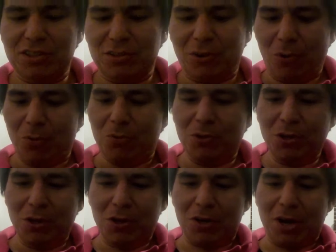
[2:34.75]
Oh,
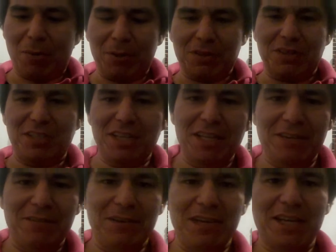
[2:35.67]
look, I'm on
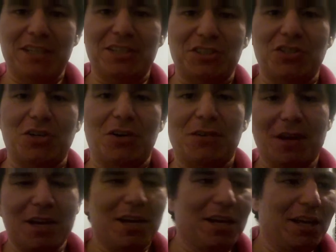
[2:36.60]
TV and stuff,
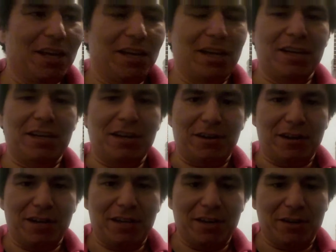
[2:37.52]
and
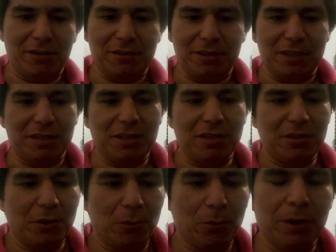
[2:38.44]
everything. You
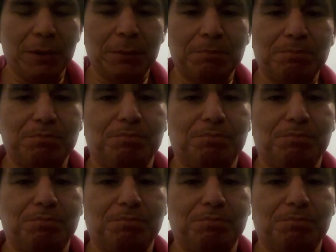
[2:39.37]
know what?